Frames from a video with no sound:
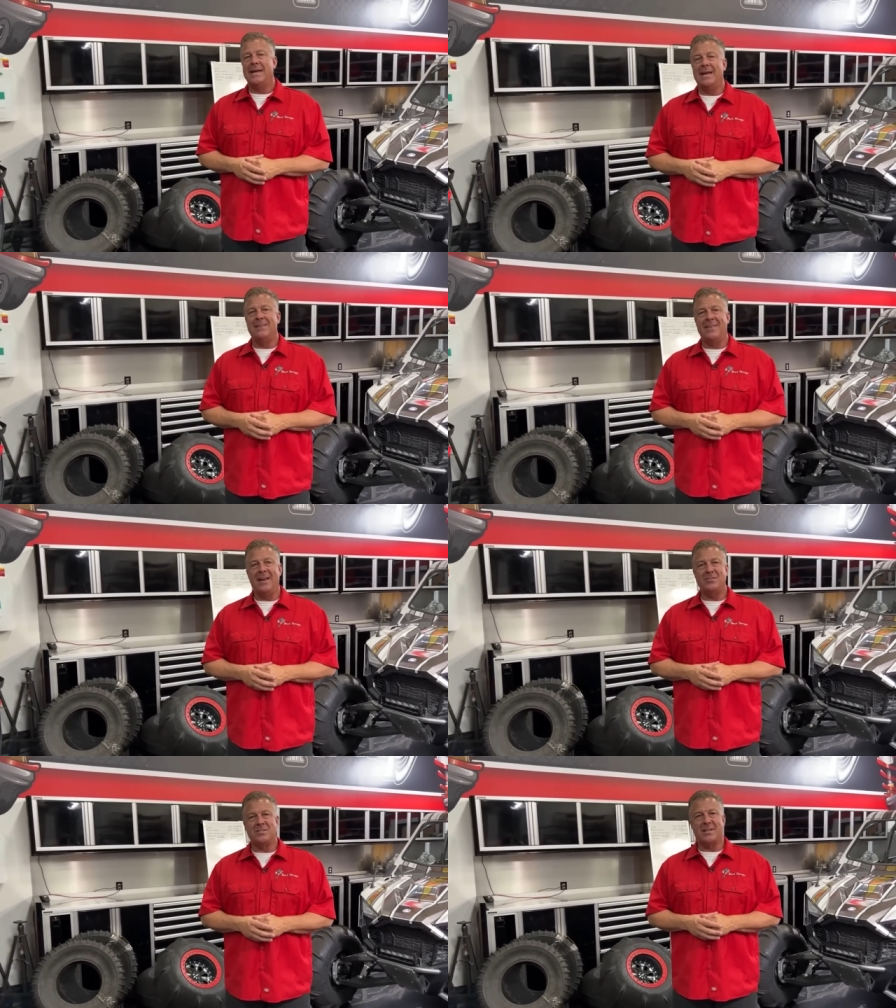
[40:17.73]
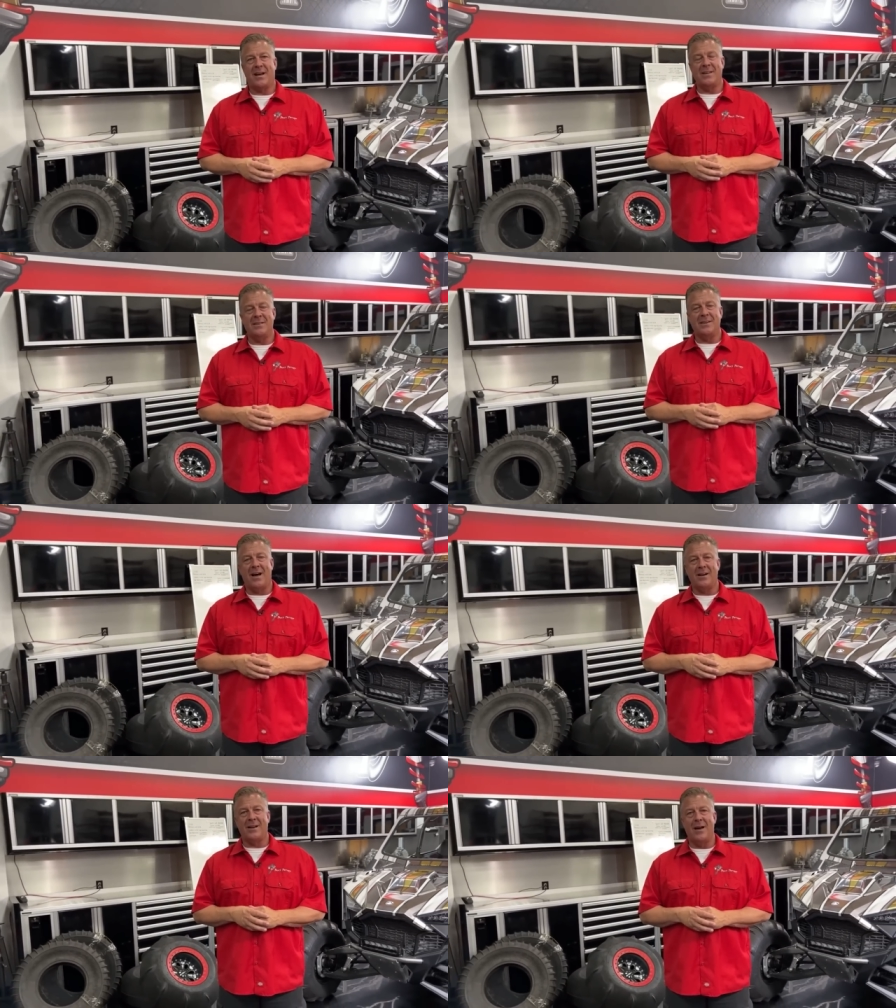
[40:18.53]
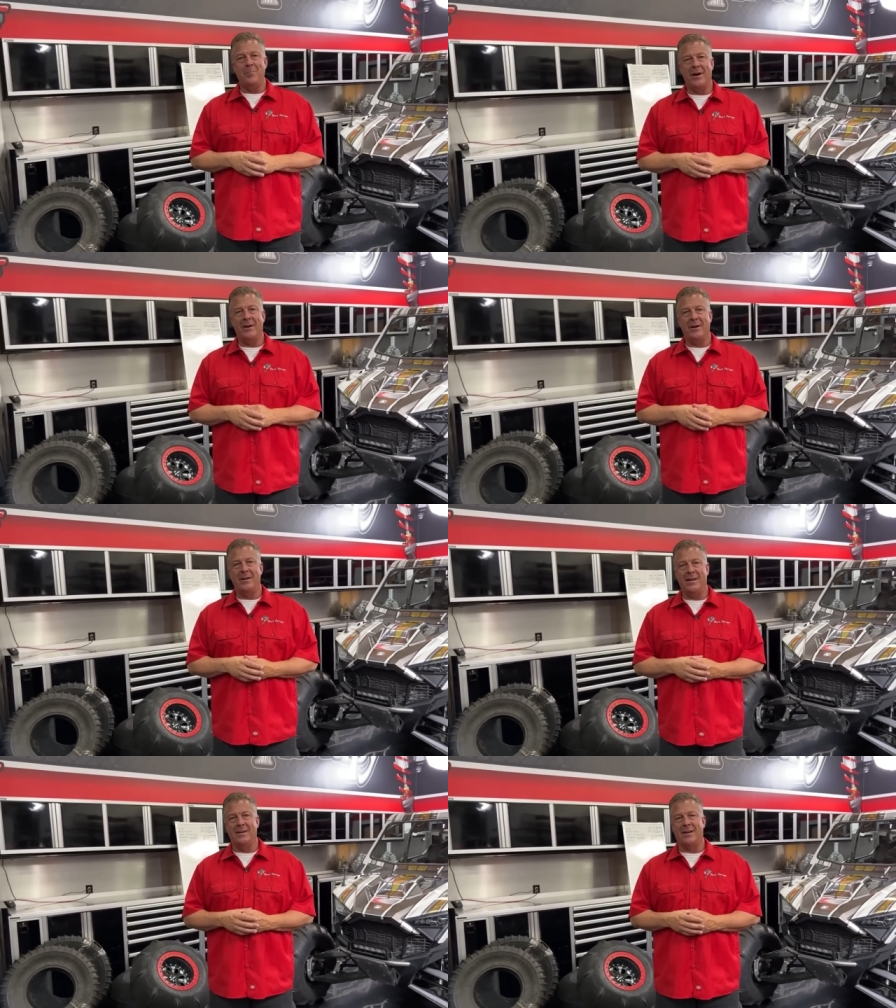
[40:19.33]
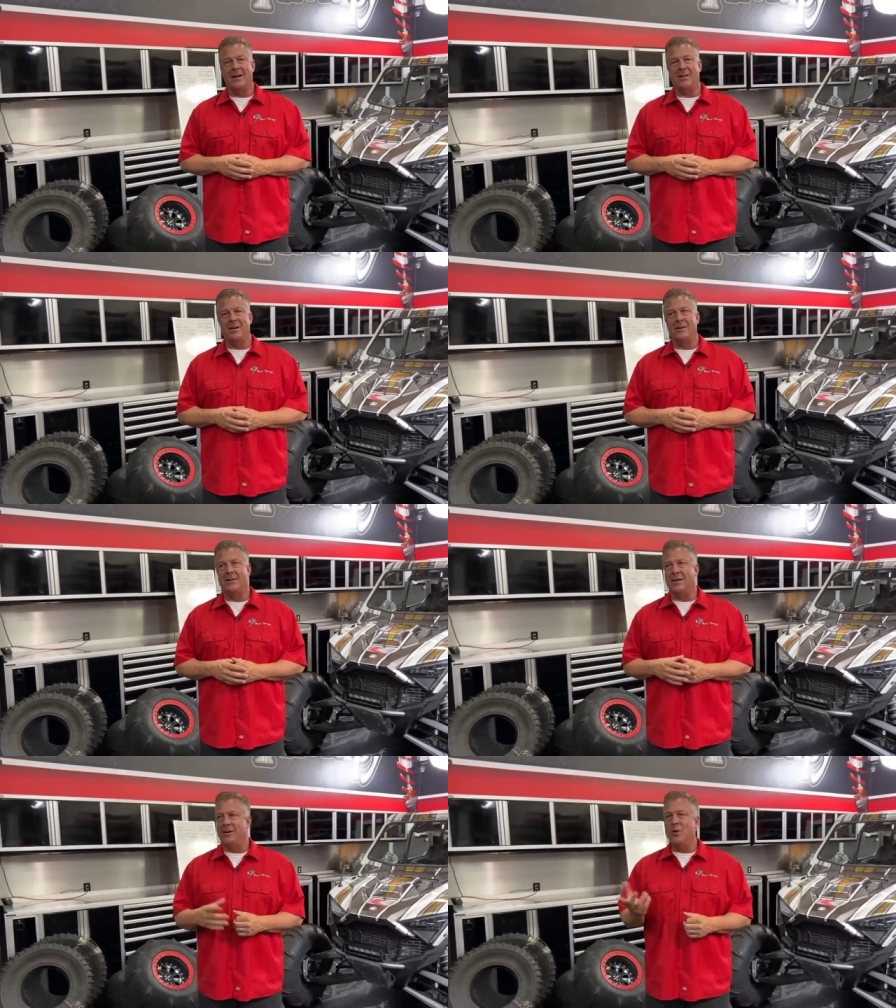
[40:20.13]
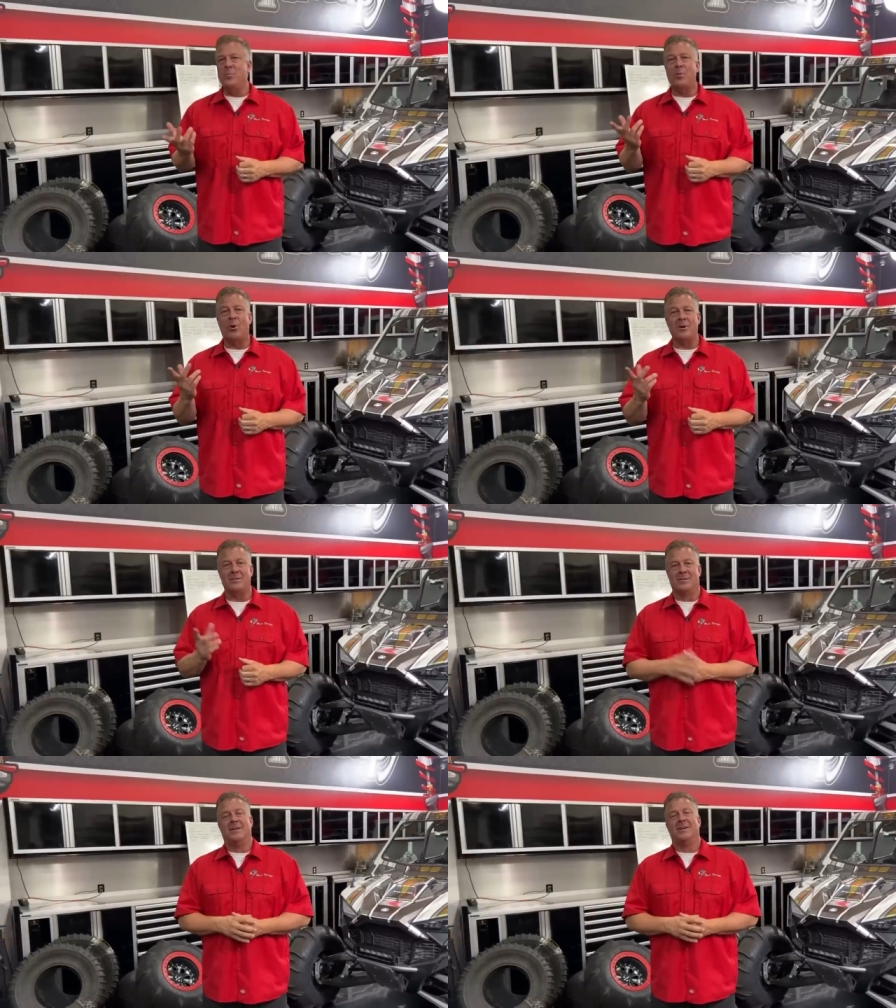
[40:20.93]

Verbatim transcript: And they just tied the knot, got married in Newport